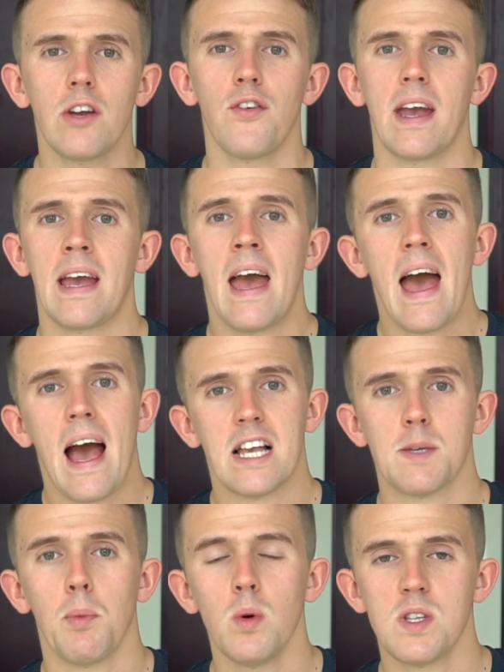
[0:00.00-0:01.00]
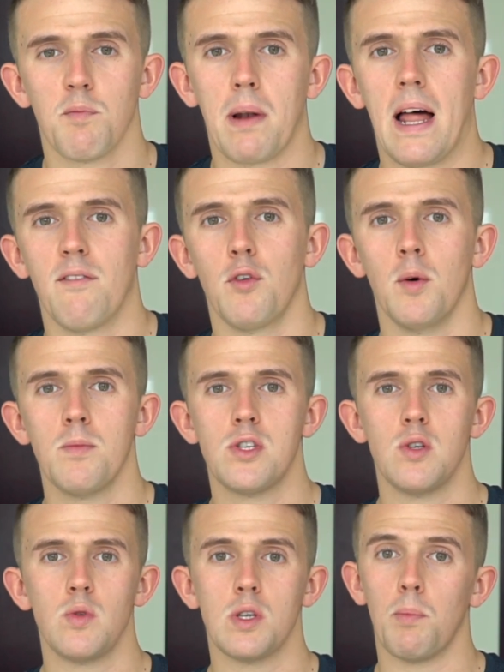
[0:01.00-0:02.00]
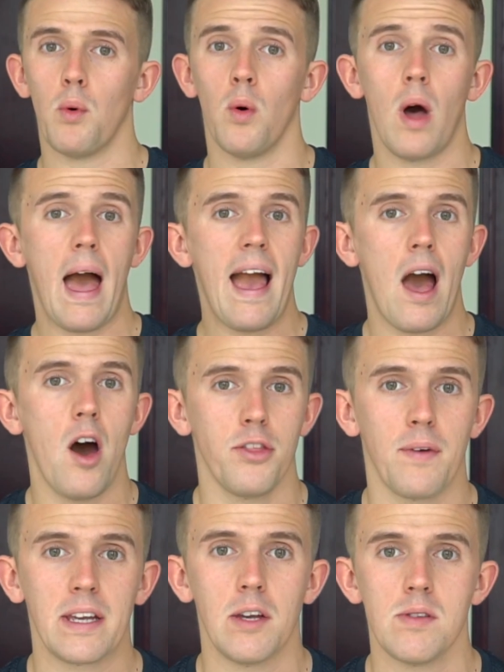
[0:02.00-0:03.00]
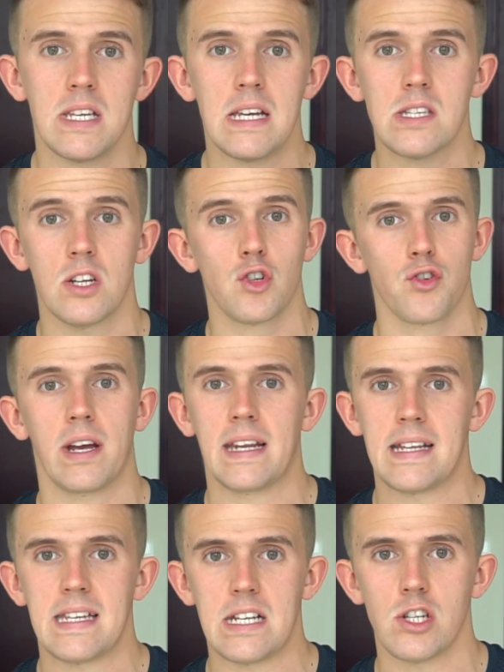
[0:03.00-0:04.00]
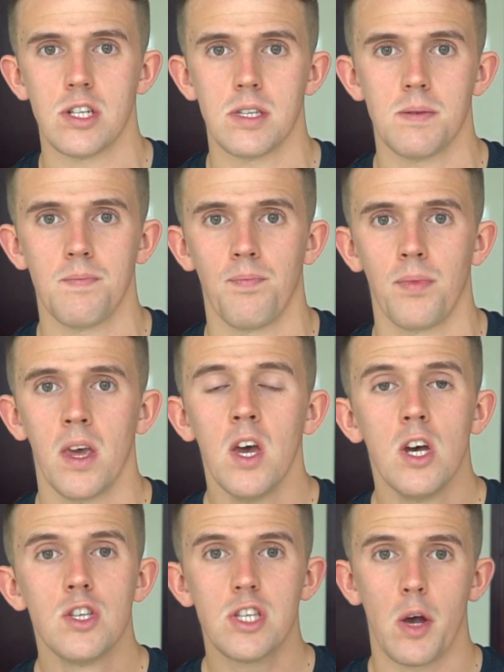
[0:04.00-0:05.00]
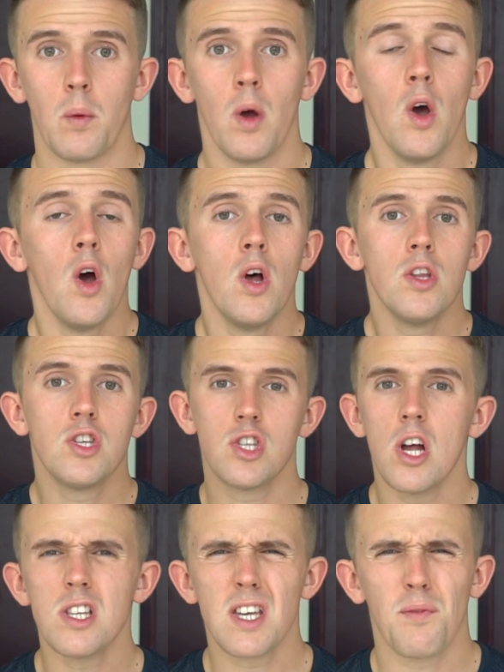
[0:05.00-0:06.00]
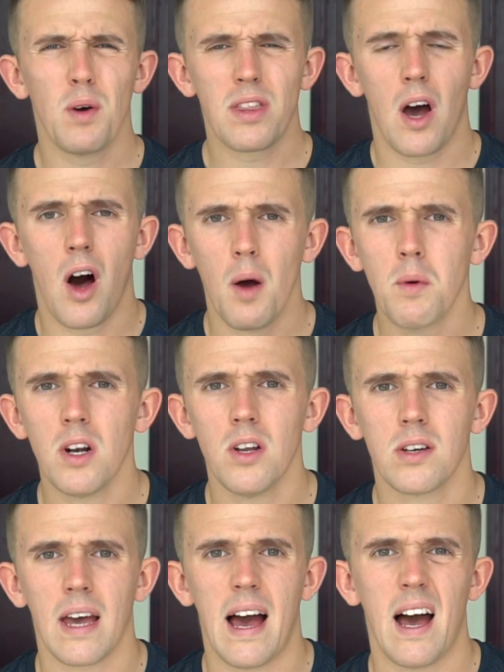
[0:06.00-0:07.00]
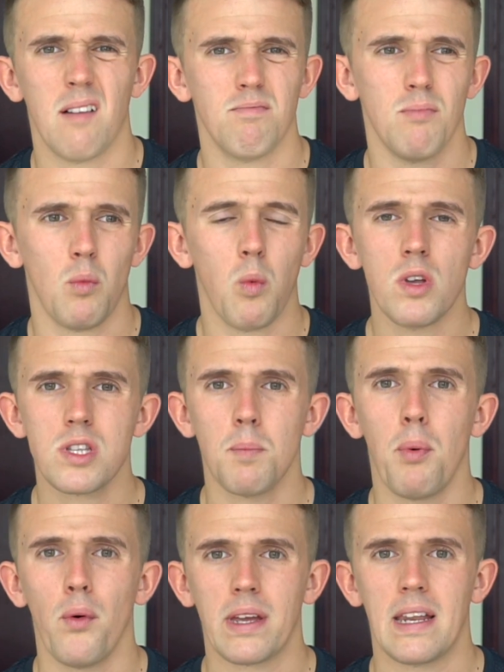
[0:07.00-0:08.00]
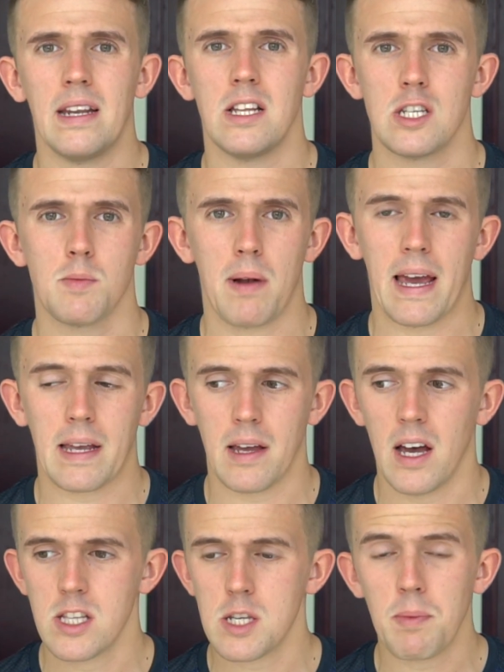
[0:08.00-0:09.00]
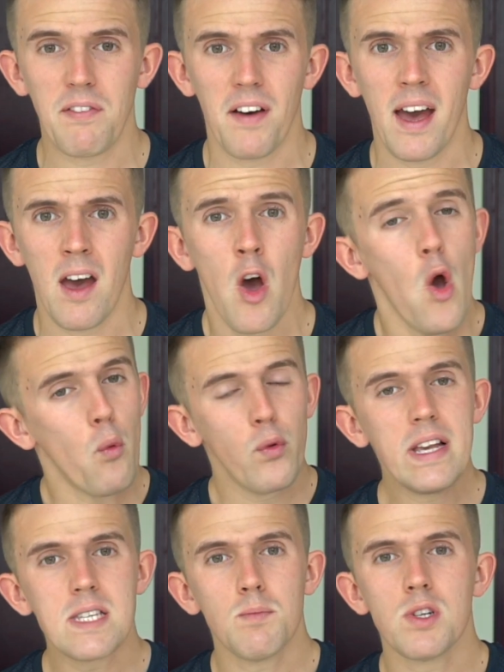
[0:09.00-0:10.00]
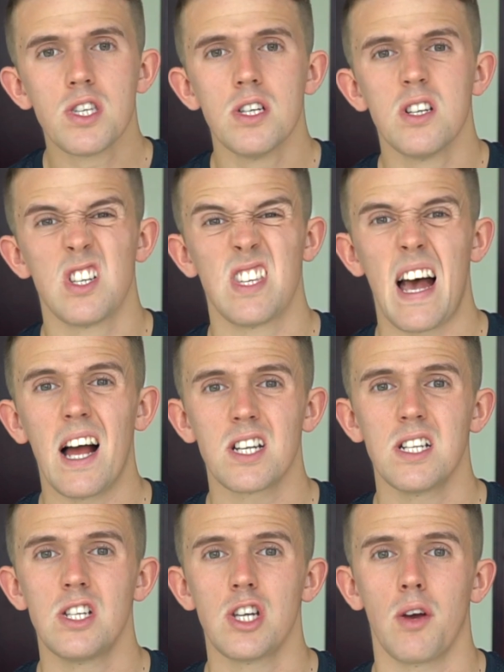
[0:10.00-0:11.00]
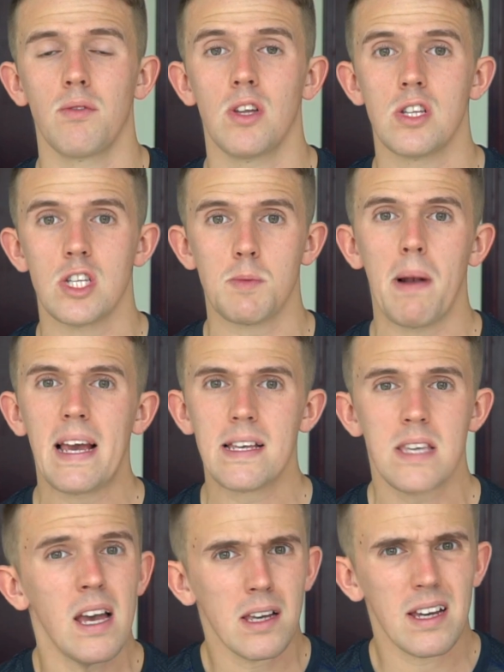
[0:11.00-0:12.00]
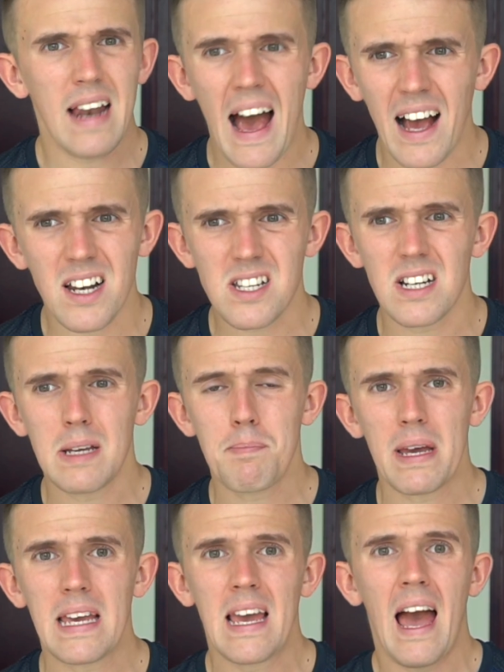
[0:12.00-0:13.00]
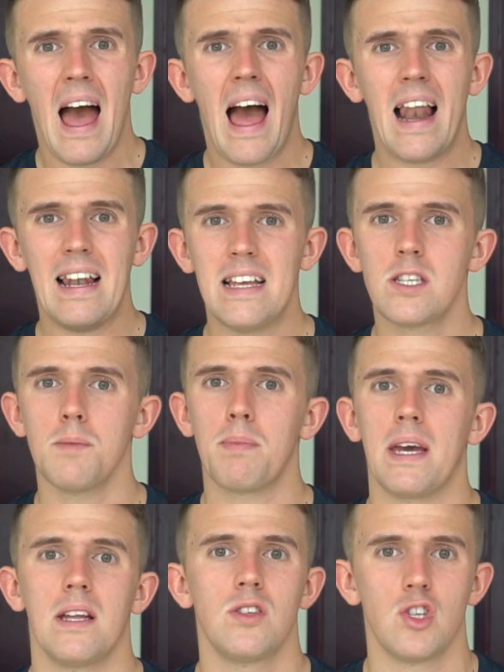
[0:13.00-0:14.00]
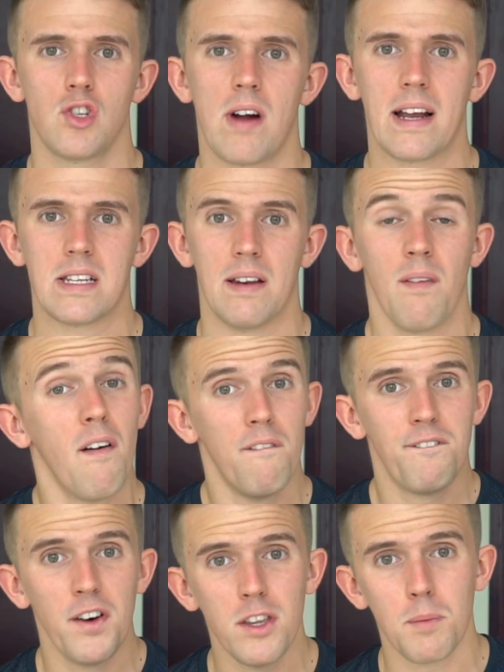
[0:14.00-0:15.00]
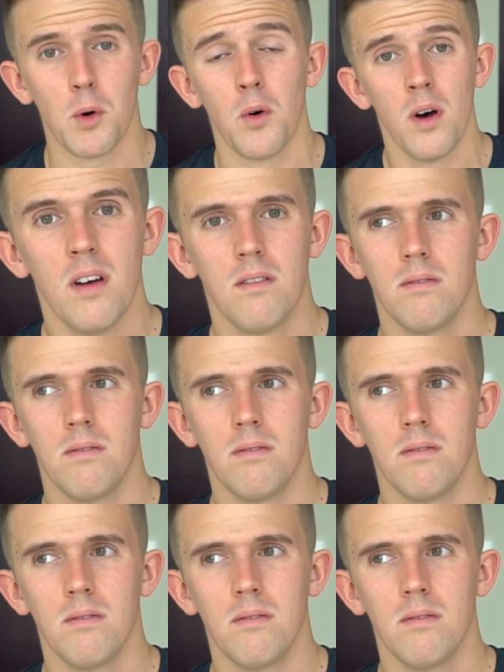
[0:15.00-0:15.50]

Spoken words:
and create a supportive platform to support other NQTs and trainee teachers. So, to start off with, I want to look at what's the point in a display. And to be fair, recent research has actually shown that displays can actually be a little bit distracting. Furthermore,